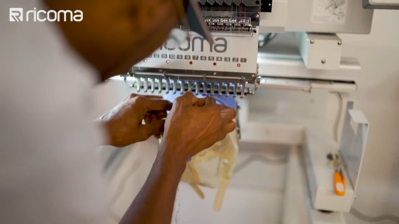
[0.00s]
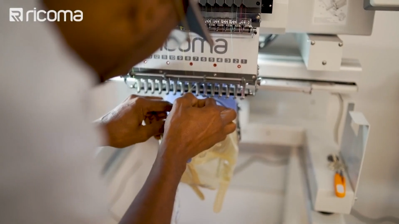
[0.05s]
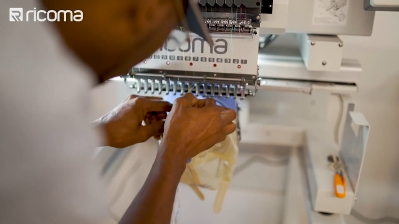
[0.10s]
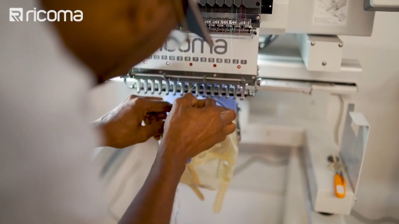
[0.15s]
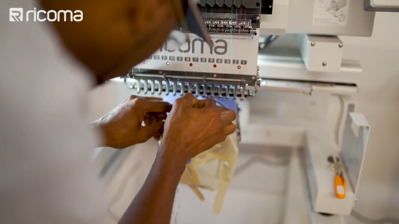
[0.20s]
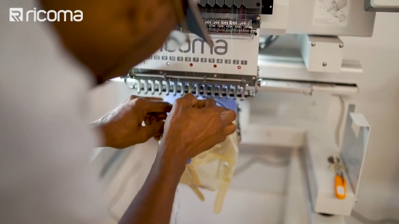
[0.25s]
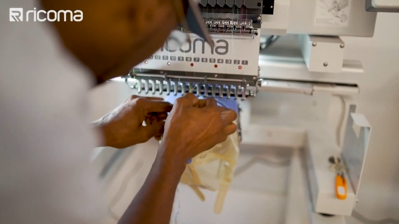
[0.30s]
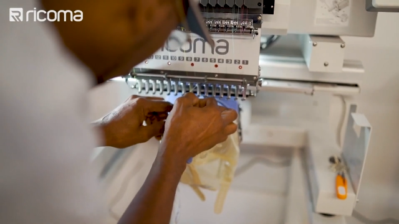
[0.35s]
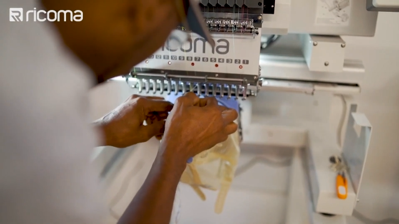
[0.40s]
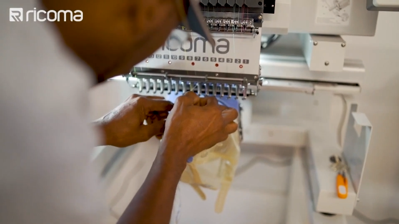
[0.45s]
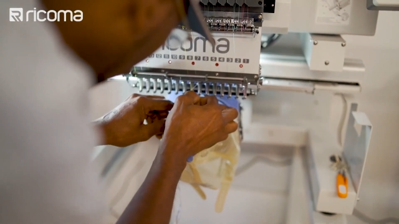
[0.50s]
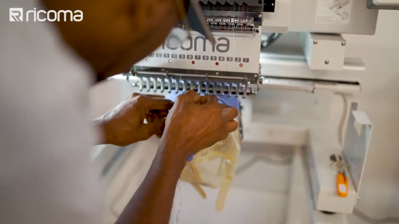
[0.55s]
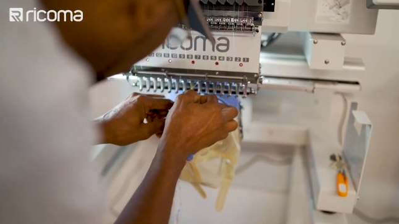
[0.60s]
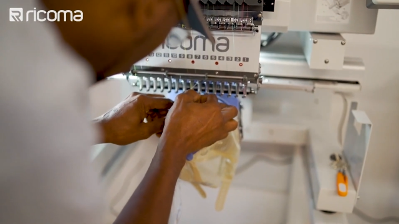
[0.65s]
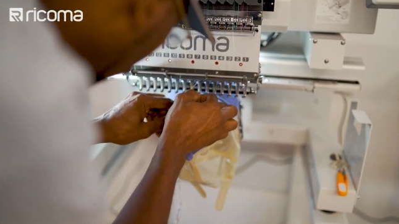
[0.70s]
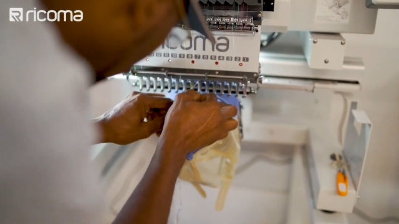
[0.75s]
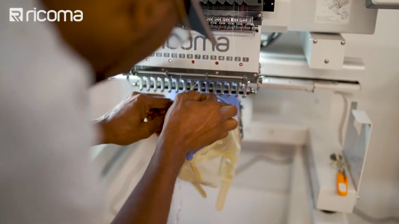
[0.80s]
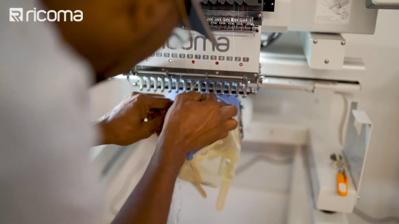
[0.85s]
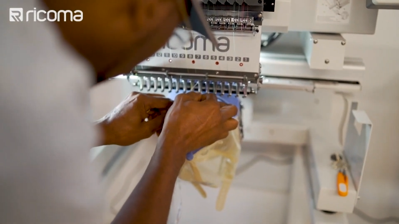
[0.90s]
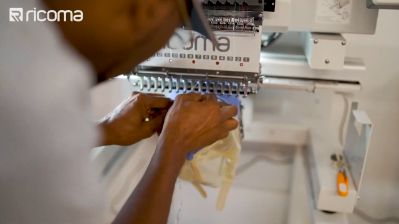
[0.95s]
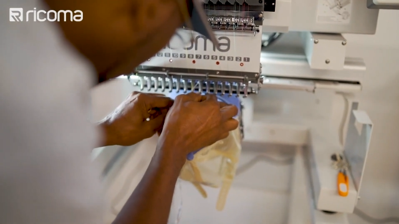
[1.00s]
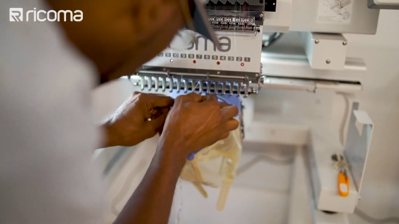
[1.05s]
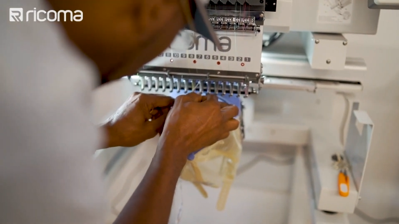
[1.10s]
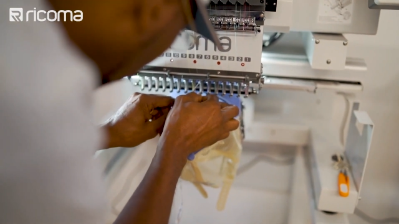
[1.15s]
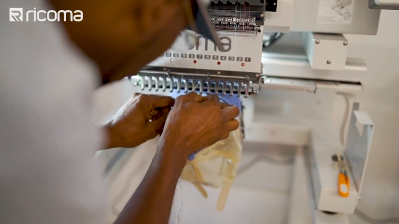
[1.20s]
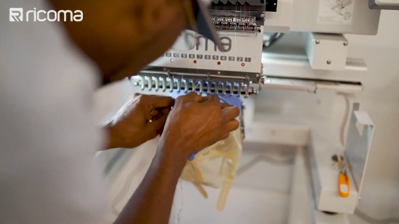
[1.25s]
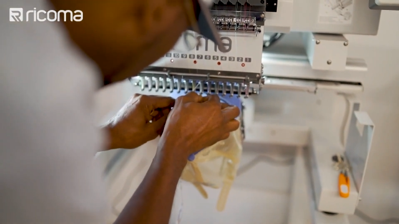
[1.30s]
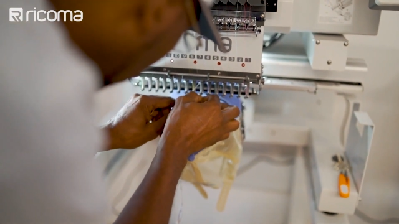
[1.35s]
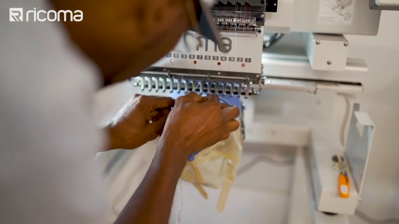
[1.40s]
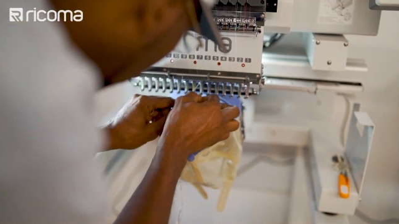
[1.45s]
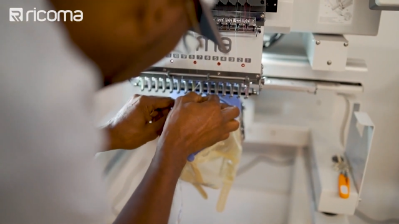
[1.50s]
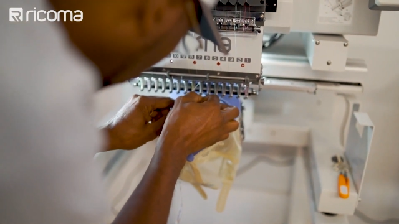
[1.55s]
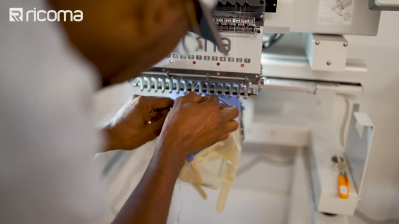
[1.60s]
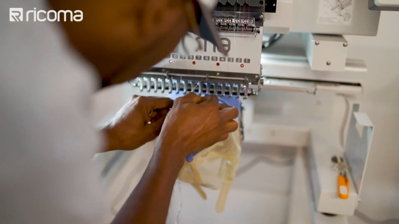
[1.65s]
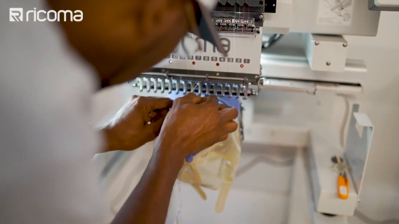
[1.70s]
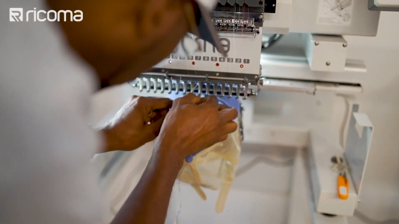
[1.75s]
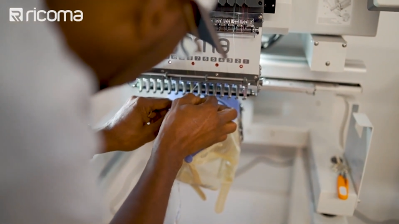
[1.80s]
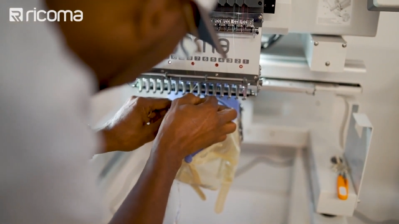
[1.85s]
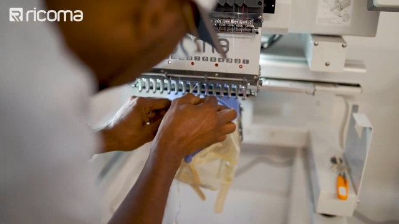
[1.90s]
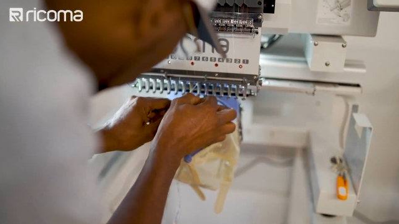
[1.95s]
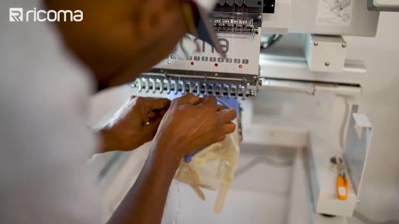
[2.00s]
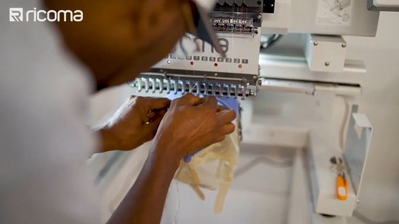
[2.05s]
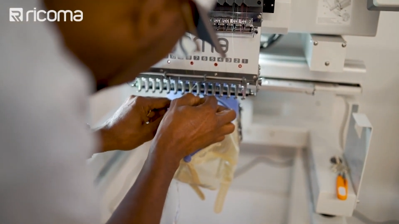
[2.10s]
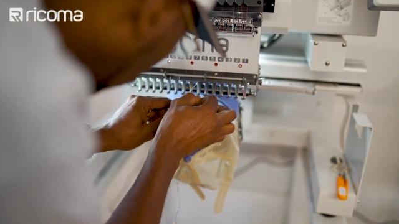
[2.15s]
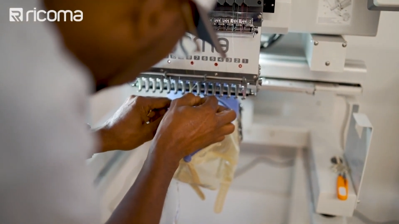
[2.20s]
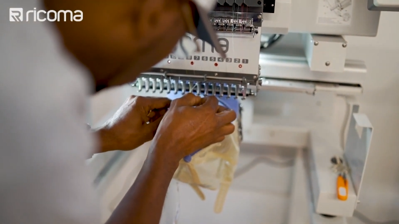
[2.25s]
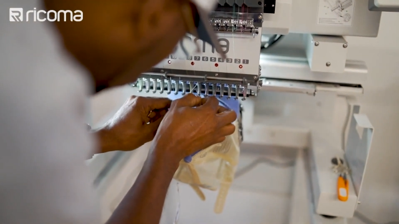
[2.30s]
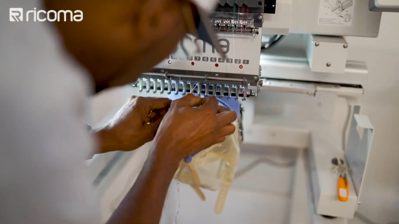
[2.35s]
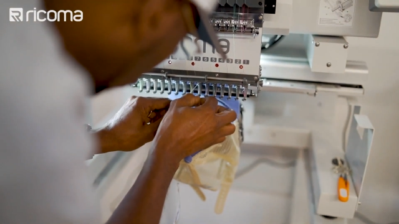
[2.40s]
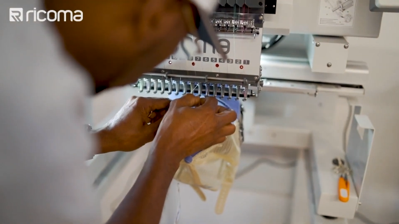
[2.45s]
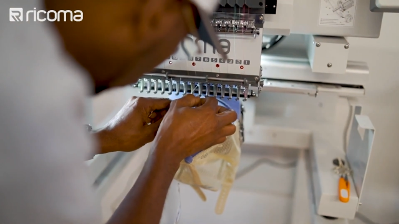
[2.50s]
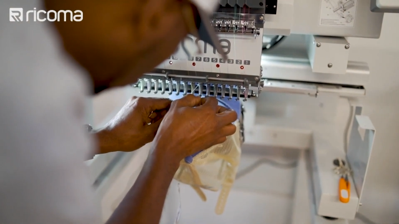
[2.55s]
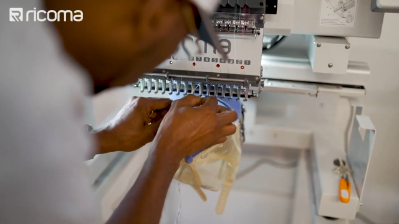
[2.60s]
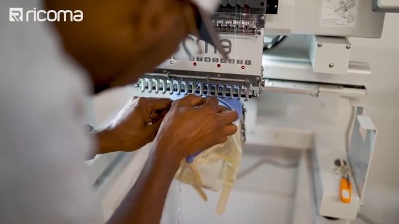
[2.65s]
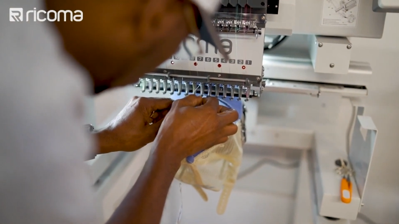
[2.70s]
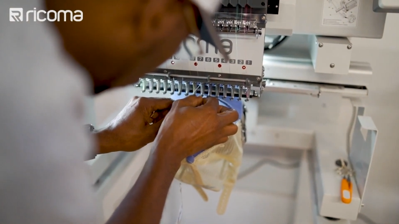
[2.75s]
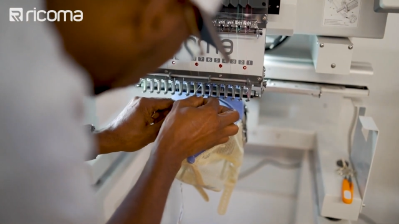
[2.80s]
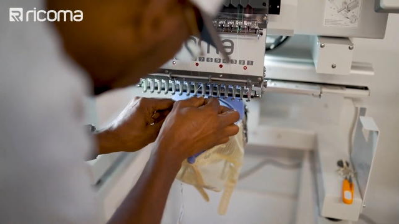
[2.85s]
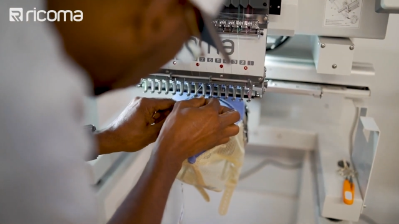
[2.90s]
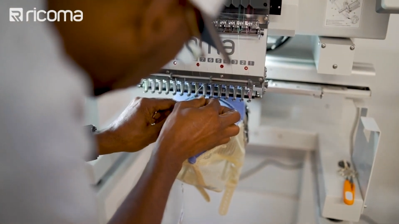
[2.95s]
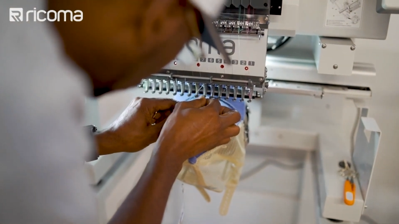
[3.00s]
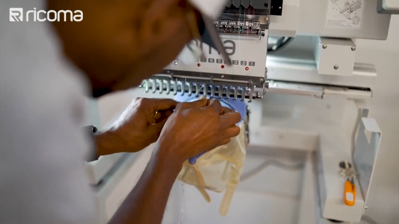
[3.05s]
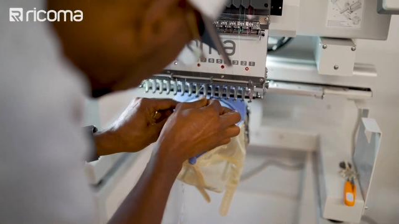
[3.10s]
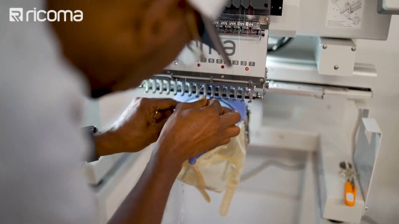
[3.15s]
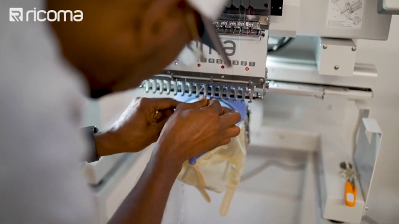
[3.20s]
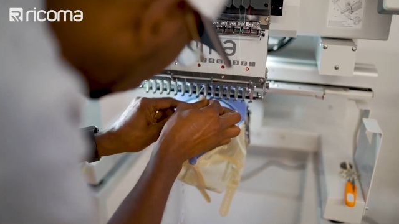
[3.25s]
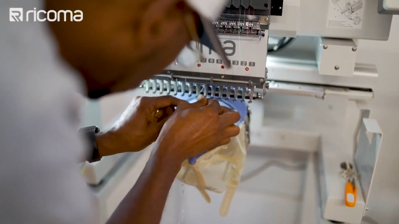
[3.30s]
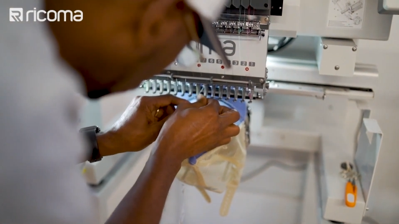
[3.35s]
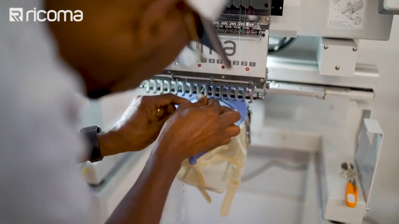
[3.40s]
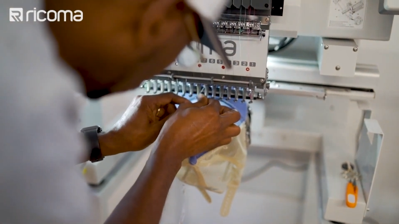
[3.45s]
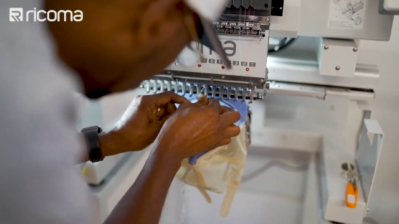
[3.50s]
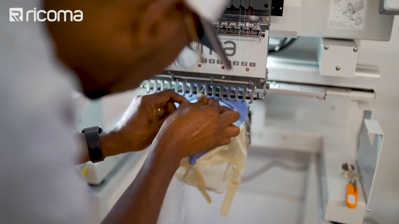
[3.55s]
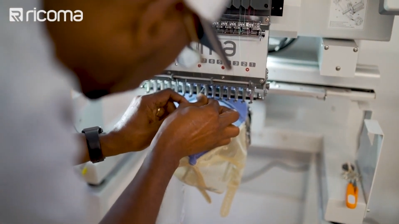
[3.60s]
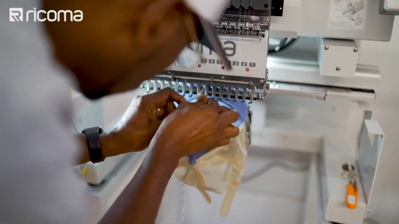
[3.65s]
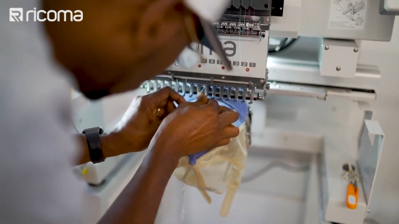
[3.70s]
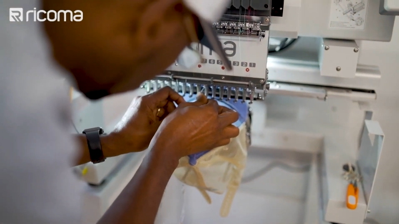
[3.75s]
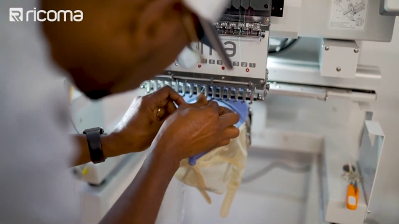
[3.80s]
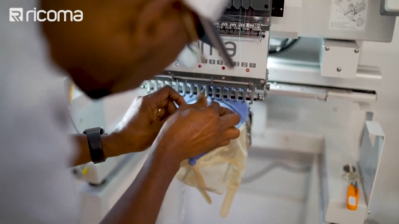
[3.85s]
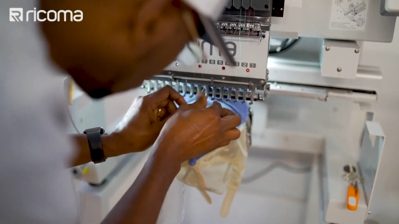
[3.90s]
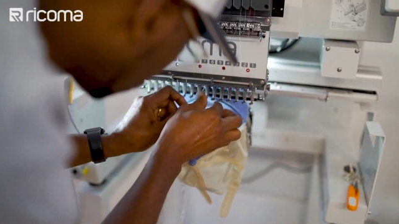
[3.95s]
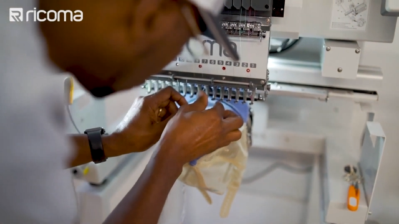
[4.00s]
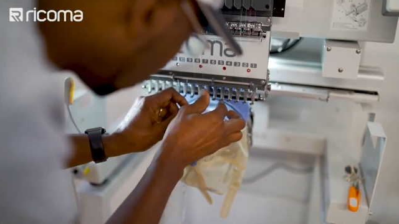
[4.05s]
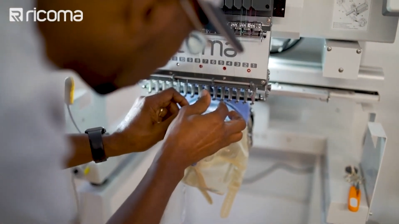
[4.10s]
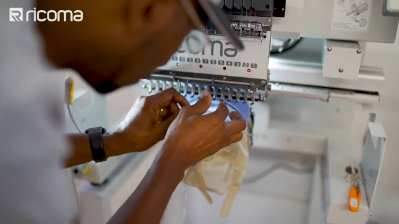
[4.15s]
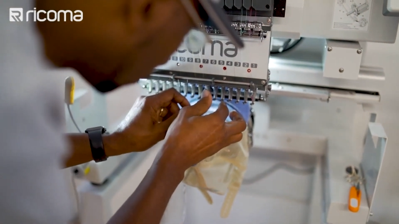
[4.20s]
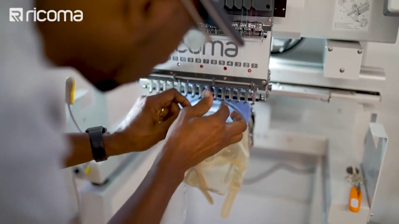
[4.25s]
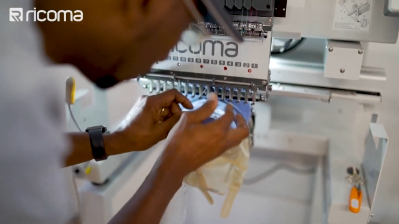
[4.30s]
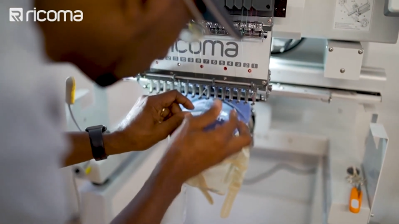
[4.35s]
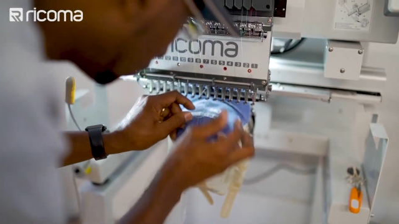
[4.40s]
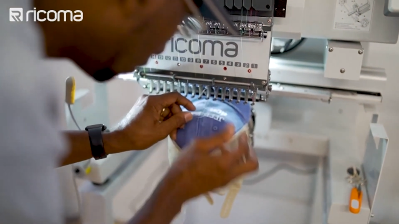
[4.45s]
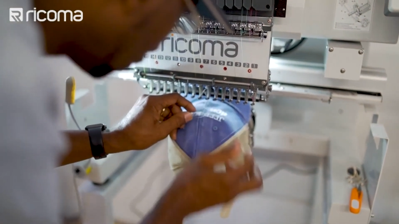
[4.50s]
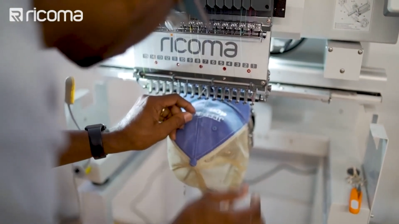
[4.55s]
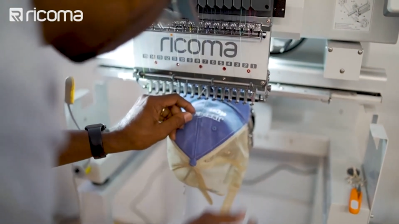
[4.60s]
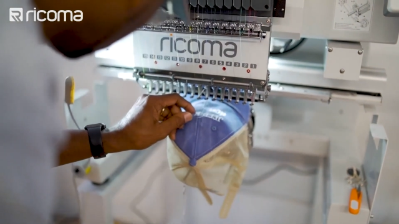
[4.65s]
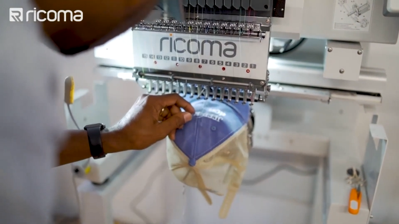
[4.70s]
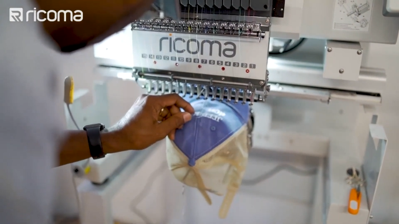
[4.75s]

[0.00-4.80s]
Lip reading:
No face is visible, so there are no lips to read.